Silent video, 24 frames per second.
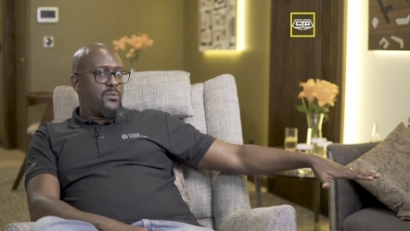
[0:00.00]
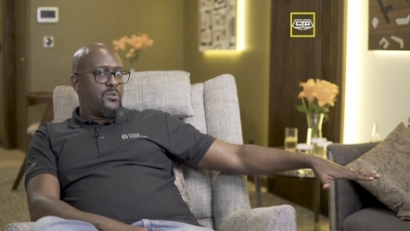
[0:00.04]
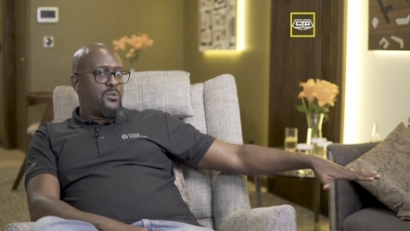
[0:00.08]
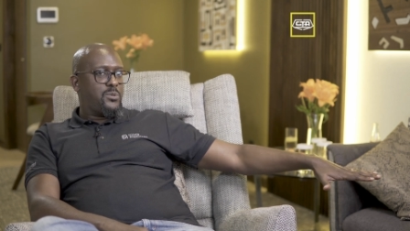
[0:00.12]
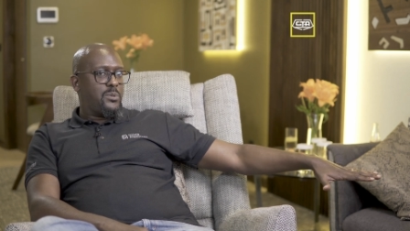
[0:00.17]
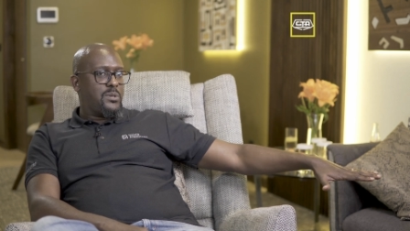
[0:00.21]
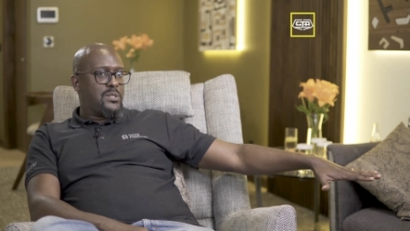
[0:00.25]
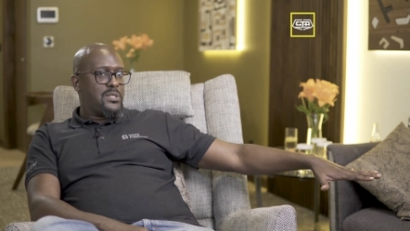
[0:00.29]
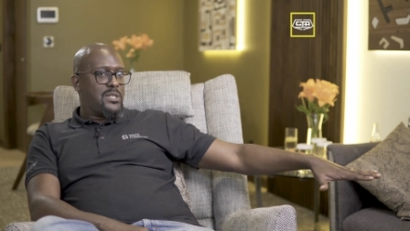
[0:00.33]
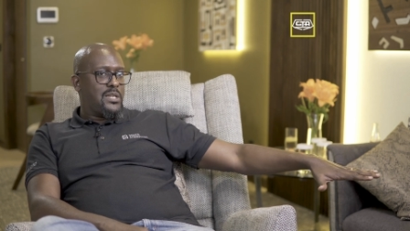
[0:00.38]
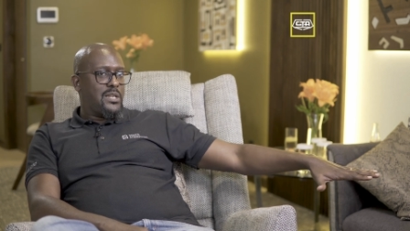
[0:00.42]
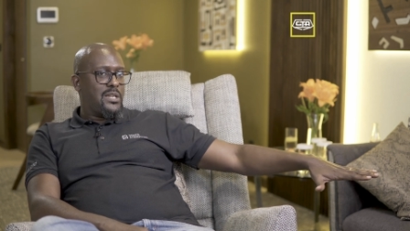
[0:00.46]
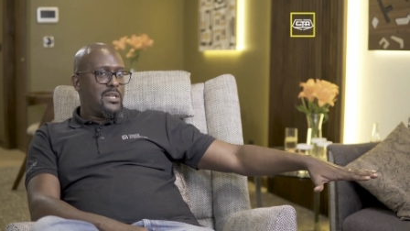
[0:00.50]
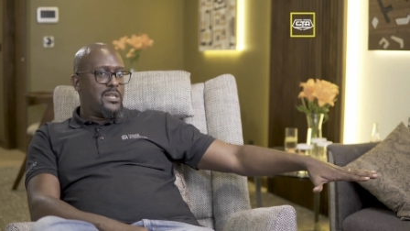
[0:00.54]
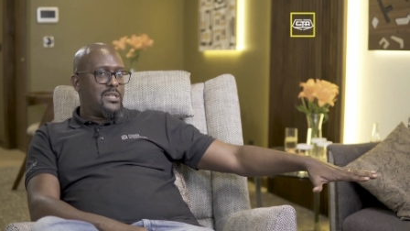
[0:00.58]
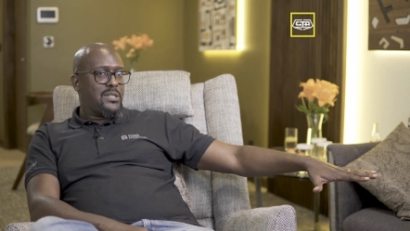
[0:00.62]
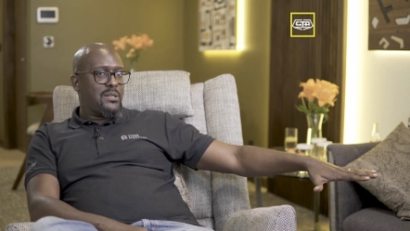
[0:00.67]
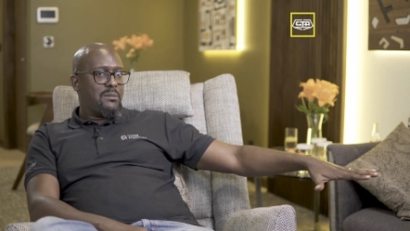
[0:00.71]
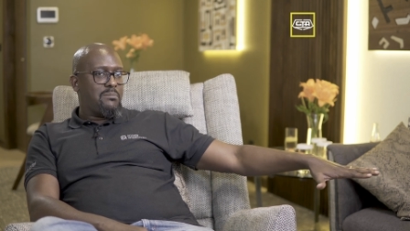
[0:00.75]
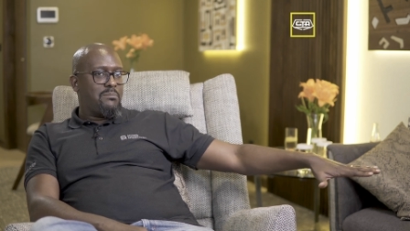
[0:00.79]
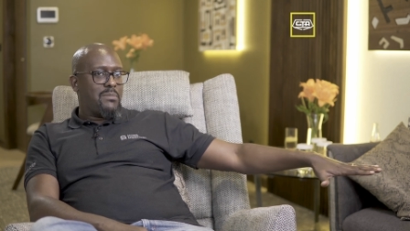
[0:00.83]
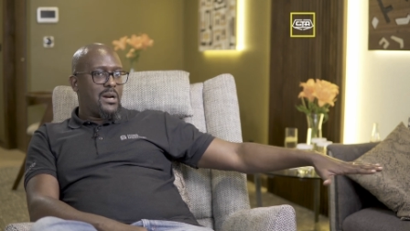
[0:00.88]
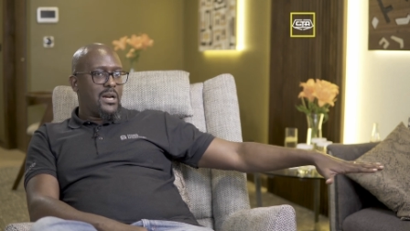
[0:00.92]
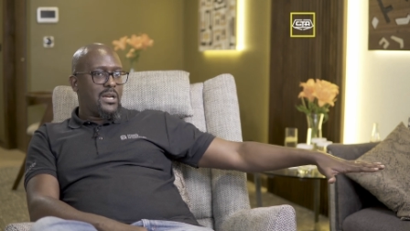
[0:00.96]
20
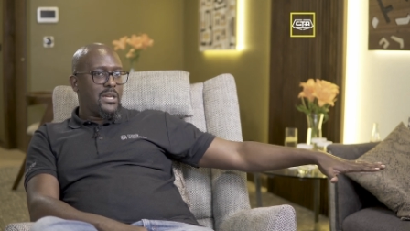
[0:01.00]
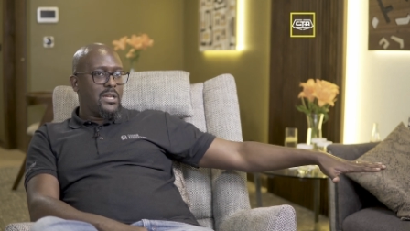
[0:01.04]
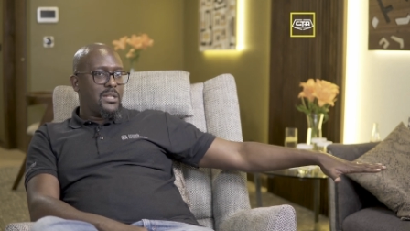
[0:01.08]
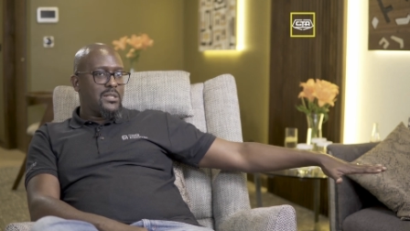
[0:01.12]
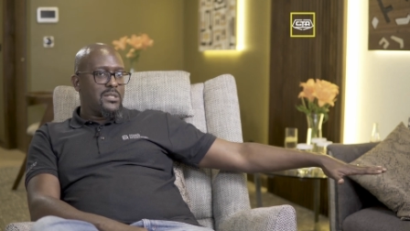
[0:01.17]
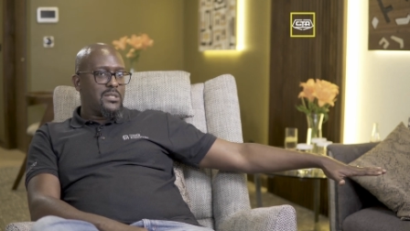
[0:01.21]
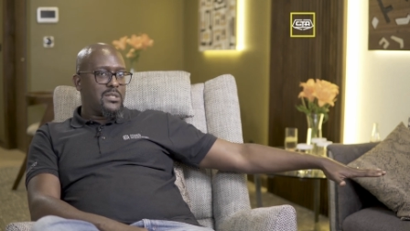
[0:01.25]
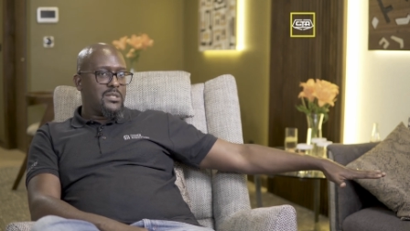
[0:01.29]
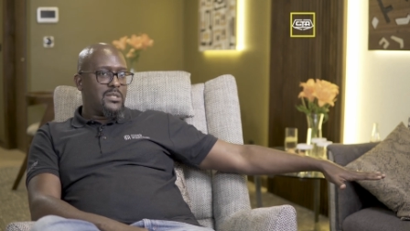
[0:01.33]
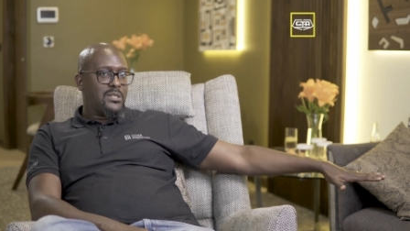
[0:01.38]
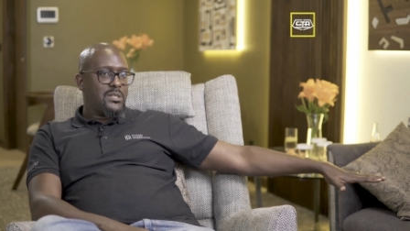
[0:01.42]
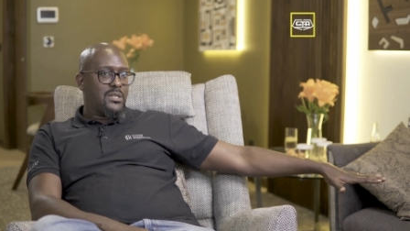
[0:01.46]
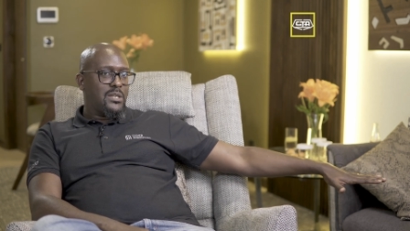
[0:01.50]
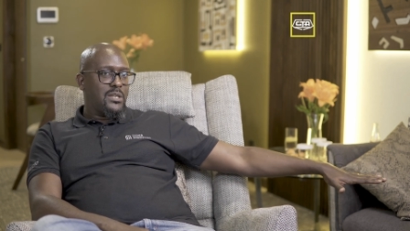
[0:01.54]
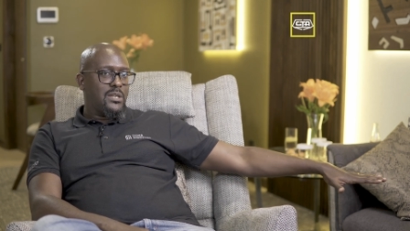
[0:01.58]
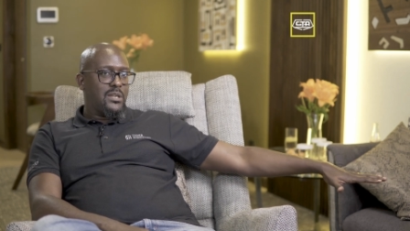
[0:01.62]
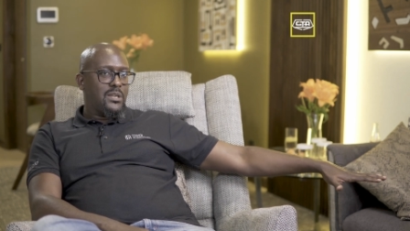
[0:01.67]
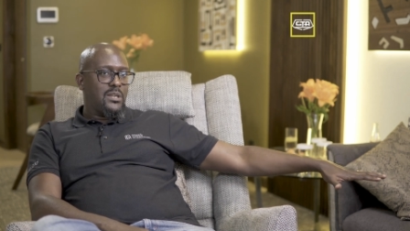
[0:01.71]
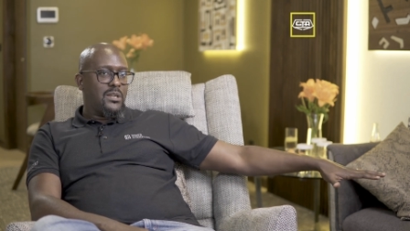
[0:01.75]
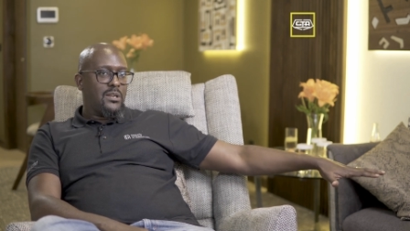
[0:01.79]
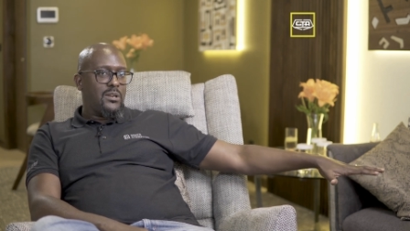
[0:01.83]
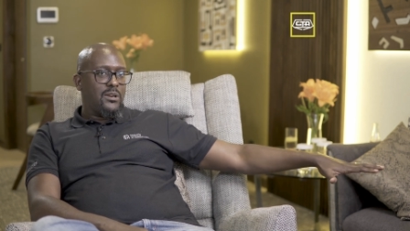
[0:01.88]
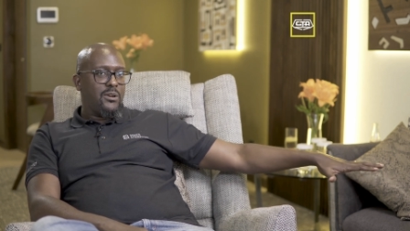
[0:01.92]
liter buckets mm.